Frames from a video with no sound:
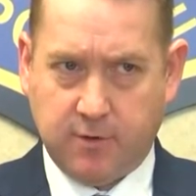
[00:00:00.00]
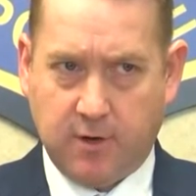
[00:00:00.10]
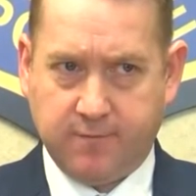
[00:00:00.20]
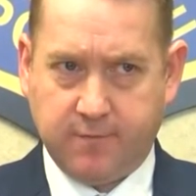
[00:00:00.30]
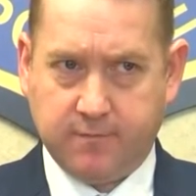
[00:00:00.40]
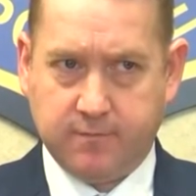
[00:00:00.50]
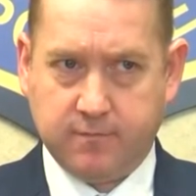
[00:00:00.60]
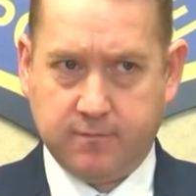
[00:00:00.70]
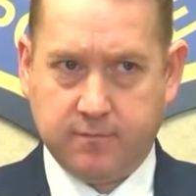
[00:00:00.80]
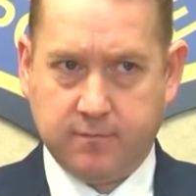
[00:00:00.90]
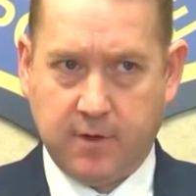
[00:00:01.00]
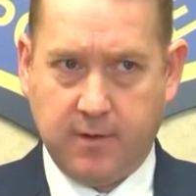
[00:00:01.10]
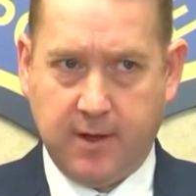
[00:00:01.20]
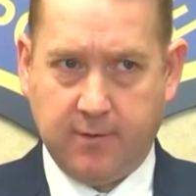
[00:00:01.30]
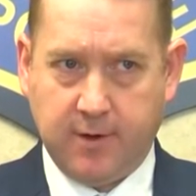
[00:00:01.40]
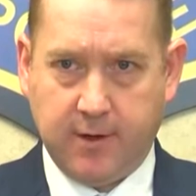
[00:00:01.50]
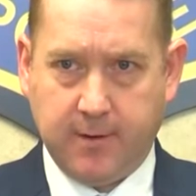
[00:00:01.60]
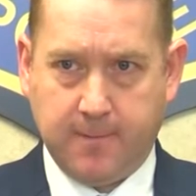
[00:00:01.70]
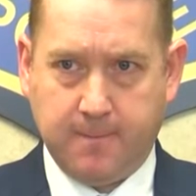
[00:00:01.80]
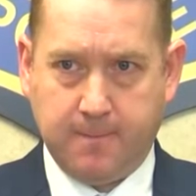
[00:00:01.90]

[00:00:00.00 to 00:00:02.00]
off on that right now?